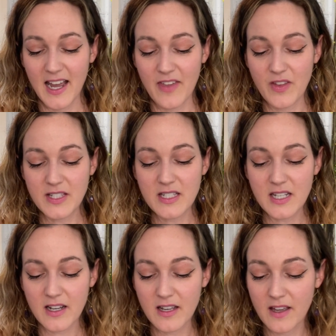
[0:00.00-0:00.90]
And this is
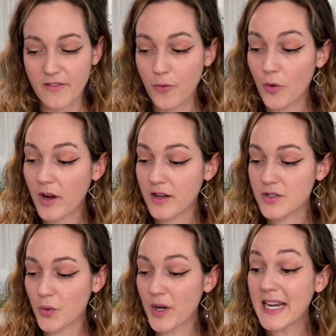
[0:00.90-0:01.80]
a
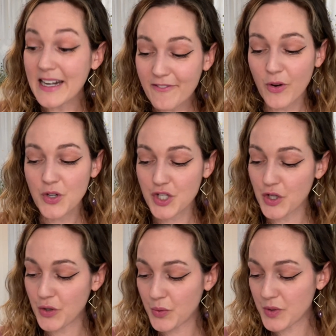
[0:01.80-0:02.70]
Doreen
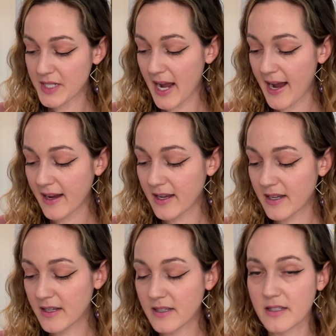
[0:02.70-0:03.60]
Virtue deck.
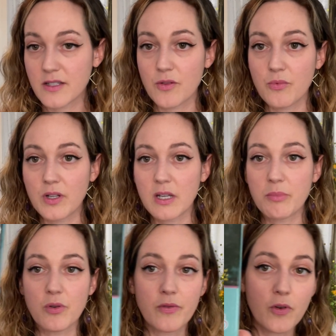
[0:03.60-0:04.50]
It's a really
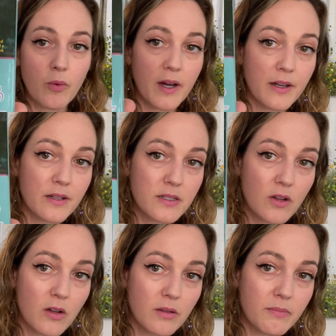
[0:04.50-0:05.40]
beautiful one. It's
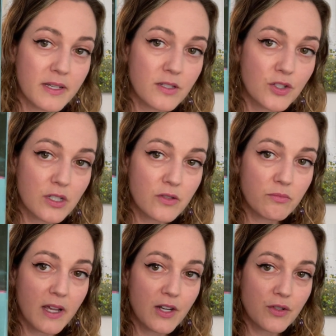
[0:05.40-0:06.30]
called Messages
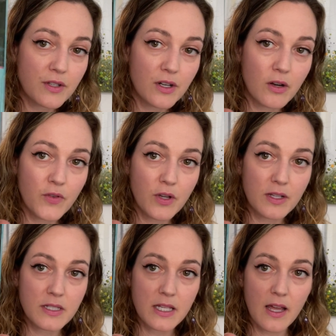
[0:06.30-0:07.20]
from the Angels. I don't know if you
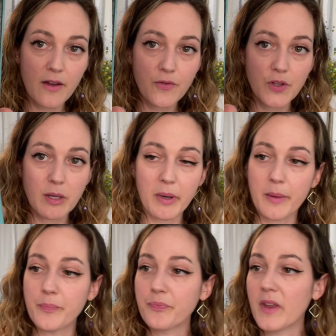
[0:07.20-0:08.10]
can see that fully,
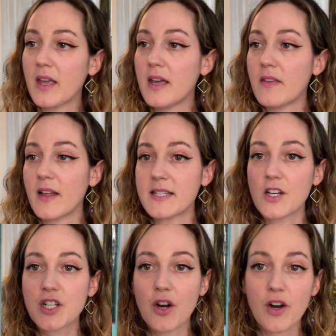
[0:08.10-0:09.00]
but that's
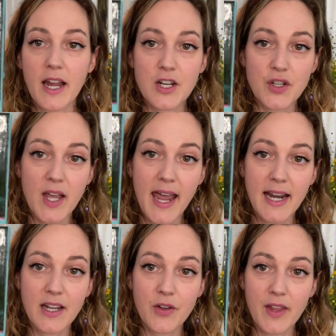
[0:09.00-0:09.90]
actually Archangel
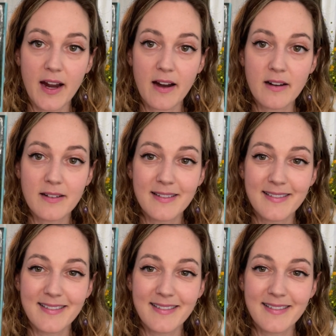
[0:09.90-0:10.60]
Haniel there.